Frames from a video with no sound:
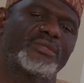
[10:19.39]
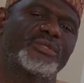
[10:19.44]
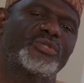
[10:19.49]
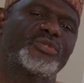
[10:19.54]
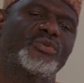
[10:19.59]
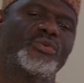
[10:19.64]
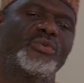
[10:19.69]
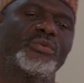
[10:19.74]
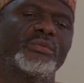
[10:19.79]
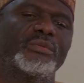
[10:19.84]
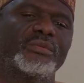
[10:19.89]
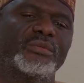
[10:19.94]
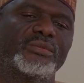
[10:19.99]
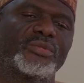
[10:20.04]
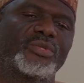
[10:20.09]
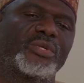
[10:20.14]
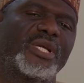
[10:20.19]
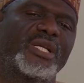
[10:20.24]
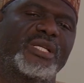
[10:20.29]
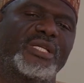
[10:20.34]
to
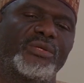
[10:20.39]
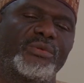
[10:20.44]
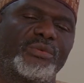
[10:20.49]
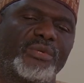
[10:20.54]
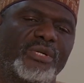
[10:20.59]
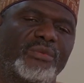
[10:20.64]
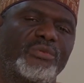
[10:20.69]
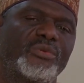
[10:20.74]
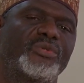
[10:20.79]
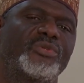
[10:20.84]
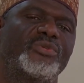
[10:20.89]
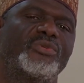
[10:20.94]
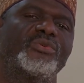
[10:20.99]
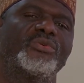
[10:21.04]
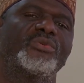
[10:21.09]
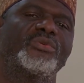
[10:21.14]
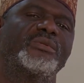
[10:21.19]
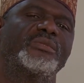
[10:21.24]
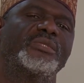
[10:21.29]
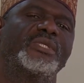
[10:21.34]
so that they'll be able
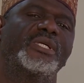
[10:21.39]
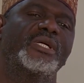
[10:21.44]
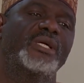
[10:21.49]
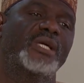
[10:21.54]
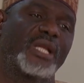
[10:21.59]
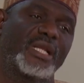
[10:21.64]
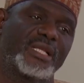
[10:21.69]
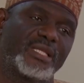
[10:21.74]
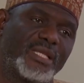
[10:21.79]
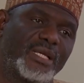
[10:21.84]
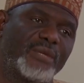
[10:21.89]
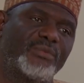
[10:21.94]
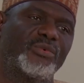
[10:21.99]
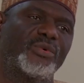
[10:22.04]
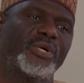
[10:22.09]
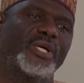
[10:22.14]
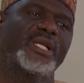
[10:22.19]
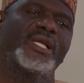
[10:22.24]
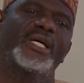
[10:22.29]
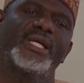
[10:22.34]
to grade them
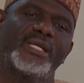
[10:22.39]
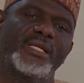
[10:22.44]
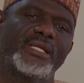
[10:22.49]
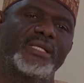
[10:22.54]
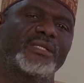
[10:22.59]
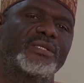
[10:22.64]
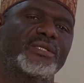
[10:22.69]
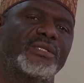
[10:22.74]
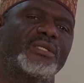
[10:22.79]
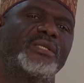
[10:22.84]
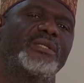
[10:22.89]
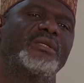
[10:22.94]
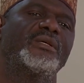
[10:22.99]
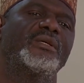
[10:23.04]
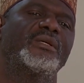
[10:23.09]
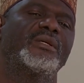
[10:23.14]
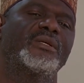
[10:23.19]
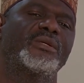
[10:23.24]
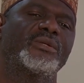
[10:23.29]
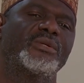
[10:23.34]
well and then see
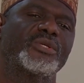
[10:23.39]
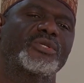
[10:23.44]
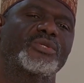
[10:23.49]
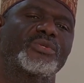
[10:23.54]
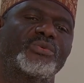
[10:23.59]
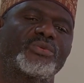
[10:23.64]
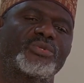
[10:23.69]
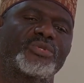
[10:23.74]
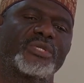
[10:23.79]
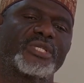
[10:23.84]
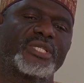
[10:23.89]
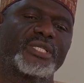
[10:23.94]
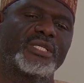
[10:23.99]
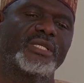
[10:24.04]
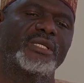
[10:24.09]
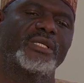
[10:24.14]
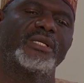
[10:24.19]
those who succeed